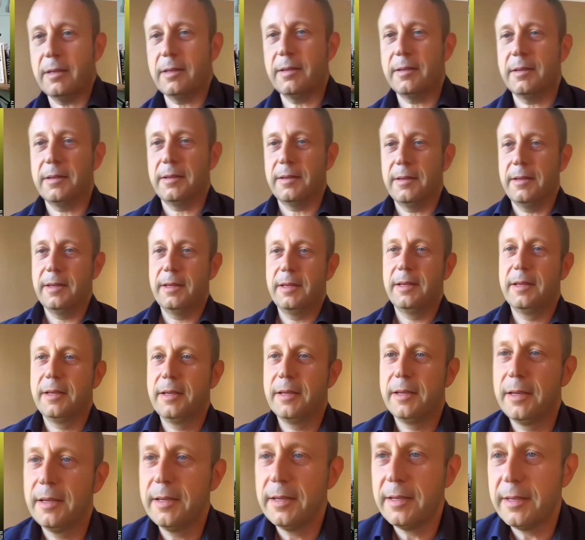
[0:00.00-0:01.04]

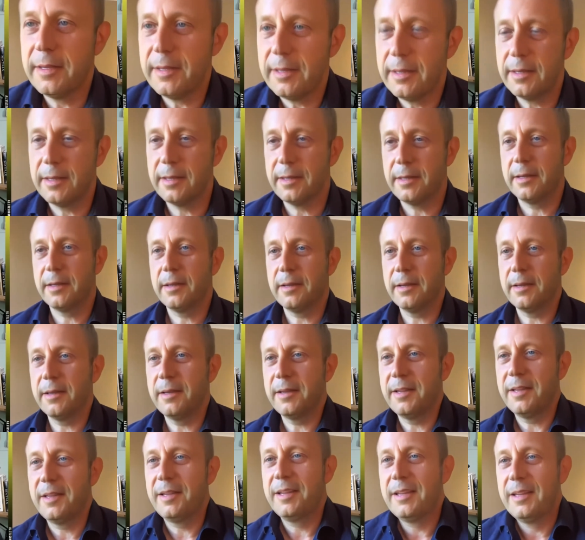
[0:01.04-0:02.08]

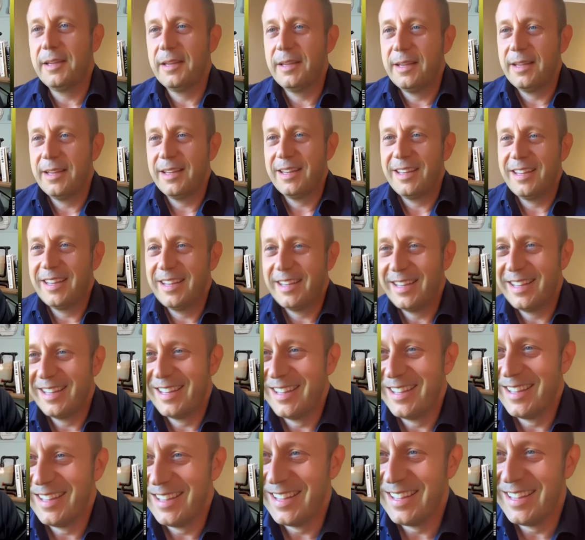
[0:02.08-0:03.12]

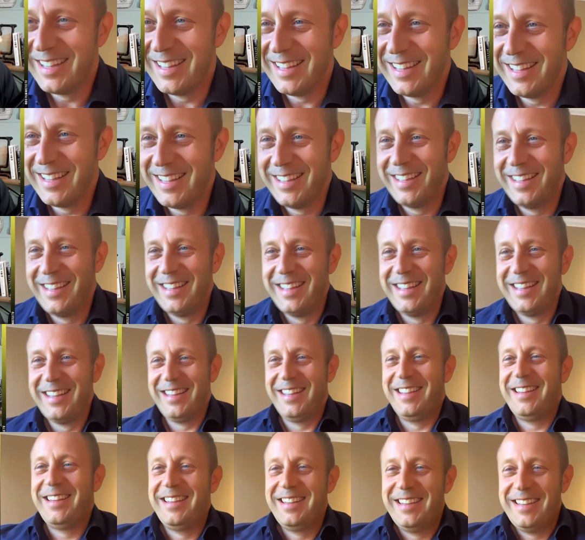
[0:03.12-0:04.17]

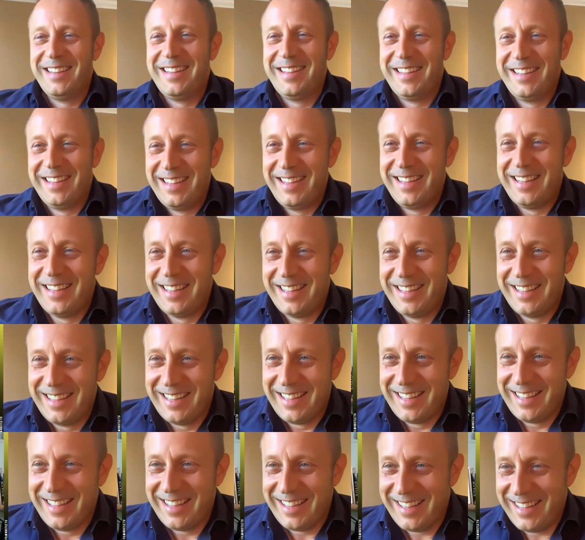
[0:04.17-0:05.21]

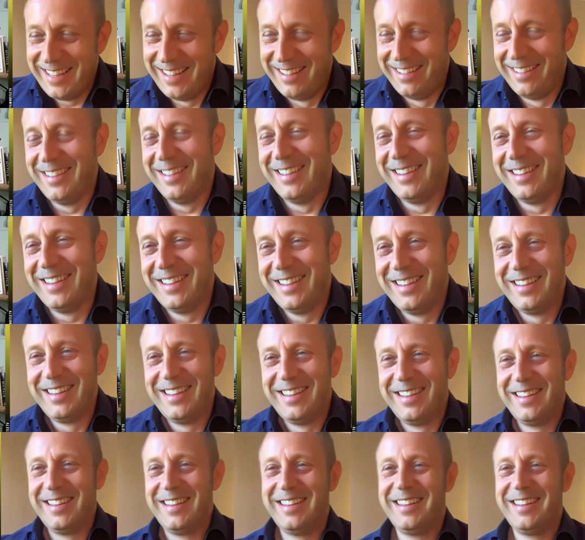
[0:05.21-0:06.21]
No words are spoken by the person on screen.